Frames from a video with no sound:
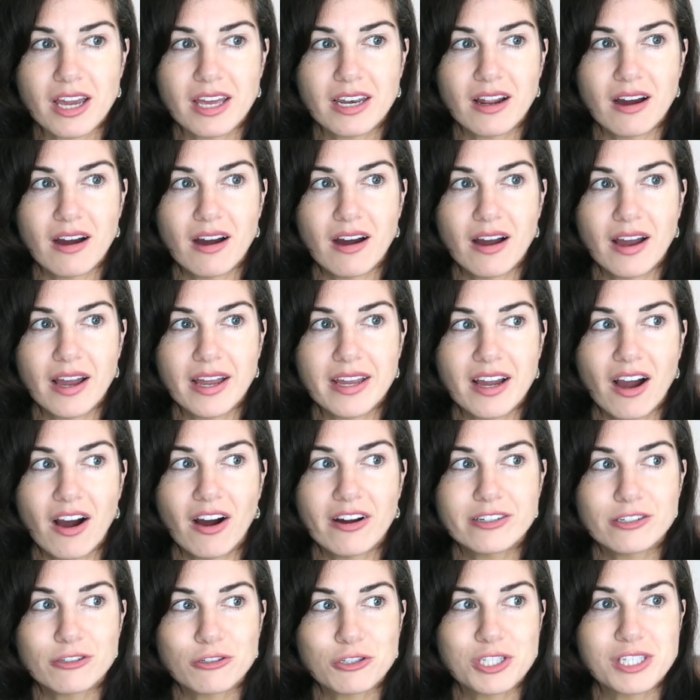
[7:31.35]
And I
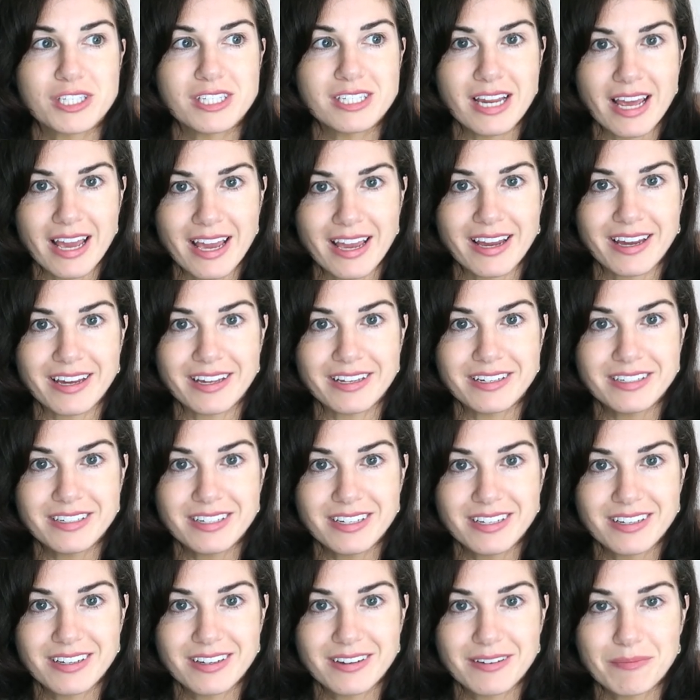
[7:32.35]
understand
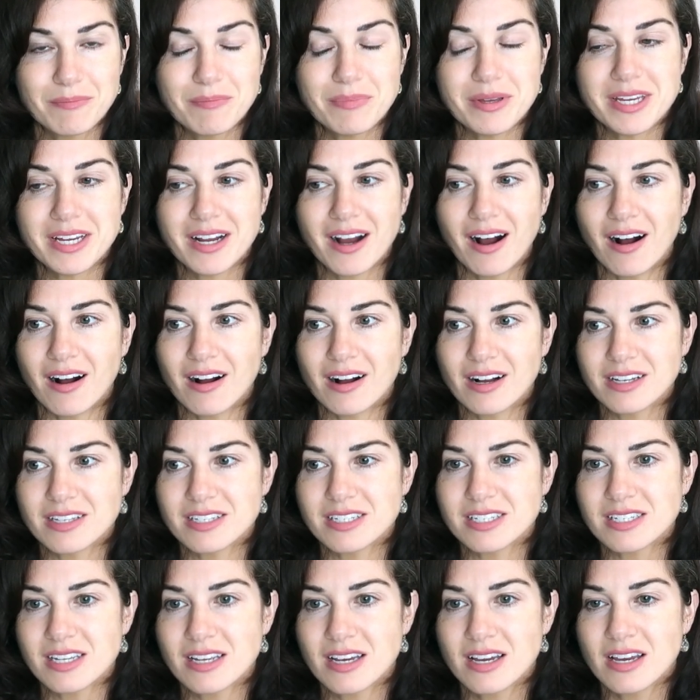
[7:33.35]

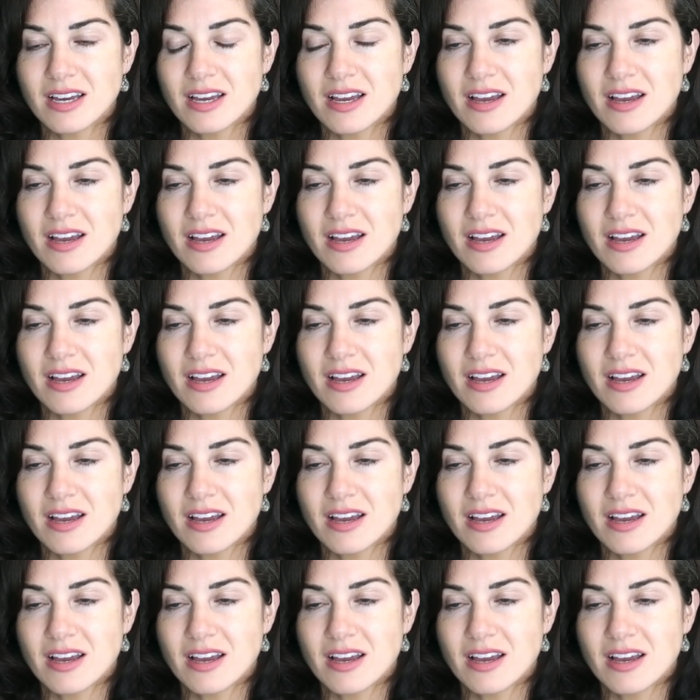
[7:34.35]
because